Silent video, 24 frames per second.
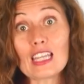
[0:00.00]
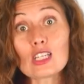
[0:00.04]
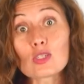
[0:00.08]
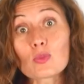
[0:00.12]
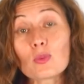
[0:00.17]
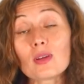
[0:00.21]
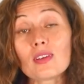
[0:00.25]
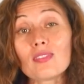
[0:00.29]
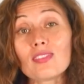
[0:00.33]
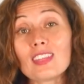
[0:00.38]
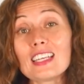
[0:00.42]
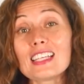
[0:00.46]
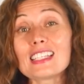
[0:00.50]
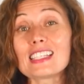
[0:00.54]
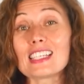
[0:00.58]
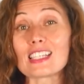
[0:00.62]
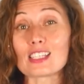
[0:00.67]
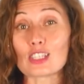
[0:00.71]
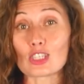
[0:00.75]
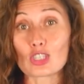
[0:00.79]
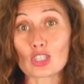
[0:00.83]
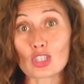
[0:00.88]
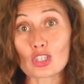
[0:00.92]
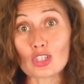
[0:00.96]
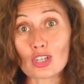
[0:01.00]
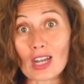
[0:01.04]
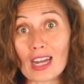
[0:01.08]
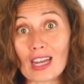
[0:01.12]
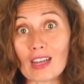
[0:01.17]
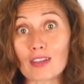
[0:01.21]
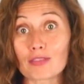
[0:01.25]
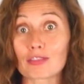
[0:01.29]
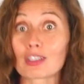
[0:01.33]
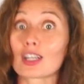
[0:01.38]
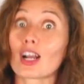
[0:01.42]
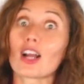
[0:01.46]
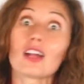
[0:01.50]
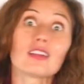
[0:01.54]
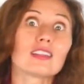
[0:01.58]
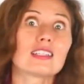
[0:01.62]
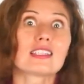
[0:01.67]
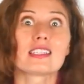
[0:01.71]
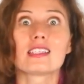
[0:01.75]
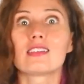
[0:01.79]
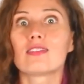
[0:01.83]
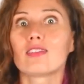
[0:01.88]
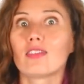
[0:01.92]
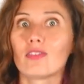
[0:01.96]
Each one of these is a strike
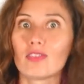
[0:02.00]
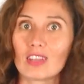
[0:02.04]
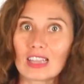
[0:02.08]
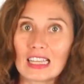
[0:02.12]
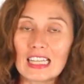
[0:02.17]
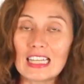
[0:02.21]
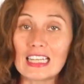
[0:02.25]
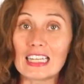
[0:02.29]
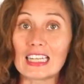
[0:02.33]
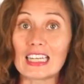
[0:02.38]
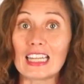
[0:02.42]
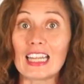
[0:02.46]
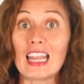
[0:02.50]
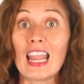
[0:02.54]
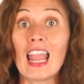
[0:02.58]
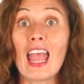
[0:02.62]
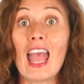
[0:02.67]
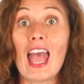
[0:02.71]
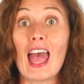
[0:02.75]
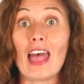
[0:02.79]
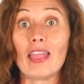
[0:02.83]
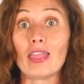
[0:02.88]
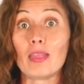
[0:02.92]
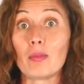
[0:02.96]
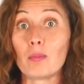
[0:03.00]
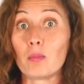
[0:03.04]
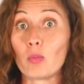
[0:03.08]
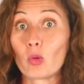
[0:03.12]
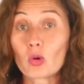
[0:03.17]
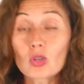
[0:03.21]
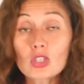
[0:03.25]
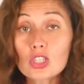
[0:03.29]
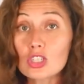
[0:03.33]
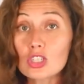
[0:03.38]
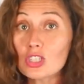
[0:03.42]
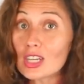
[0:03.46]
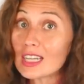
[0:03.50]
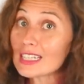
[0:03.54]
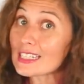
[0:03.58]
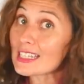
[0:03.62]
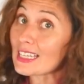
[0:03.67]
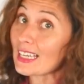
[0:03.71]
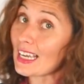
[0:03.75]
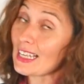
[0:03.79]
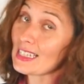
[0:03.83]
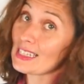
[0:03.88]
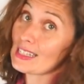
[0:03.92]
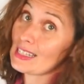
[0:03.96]
regardless of the validity, and the more strikes
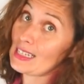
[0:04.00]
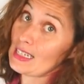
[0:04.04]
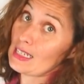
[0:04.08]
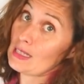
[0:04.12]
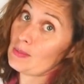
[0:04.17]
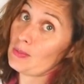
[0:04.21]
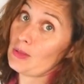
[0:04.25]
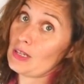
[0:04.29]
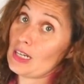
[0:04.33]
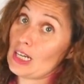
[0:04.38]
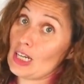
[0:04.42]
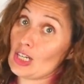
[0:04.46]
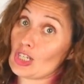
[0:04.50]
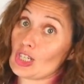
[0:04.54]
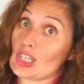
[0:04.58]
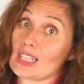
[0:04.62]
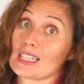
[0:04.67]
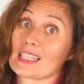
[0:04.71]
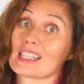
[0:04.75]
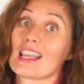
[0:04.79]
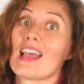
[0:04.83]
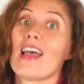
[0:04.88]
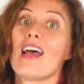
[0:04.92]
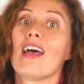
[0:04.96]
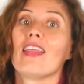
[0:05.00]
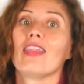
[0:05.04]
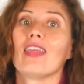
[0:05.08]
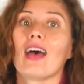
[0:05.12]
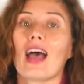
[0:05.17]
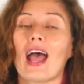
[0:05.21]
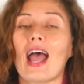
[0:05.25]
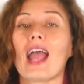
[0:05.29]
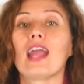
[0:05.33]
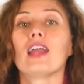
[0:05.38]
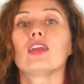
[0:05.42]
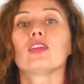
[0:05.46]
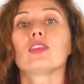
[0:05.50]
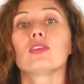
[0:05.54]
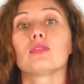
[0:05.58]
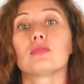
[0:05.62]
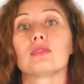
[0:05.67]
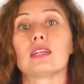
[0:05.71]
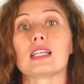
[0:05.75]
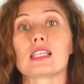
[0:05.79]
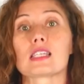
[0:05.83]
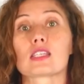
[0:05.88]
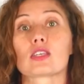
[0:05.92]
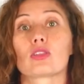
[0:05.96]
against explanations, the higher the
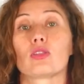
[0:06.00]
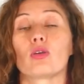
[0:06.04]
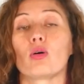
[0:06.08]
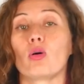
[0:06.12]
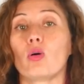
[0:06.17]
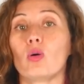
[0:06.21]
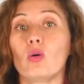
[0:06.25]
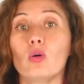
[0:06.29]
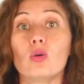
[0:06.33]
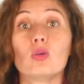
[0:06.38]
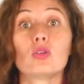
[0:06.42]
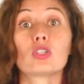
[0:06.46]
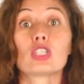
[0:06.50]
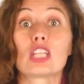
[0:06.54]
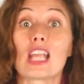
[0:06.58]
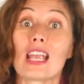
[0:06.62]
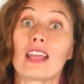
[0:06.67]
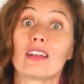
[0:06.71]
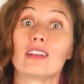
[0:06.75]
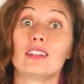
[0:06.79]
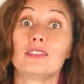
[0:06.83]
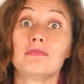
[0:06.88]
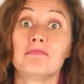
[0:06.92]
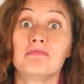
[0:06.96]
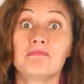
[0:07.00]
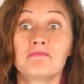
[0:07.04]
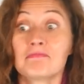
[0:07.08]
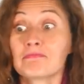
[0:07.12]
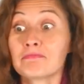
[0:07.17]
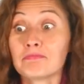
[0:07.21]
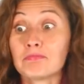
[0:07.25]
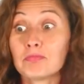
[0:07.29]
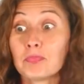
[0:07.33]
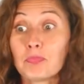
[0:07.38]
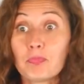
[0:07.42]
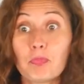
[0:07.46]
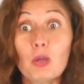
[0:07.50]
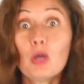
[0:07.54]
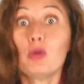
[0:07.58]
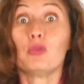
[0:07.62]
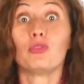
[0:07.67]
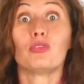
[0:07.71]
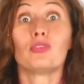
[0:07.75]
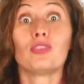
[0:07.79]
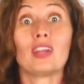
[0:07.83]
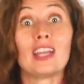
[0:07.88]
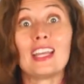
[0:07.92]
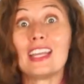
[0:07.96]
risk the whole channel
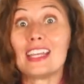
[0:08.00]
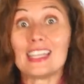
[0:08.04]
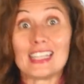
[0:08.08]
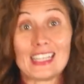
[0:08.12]
poof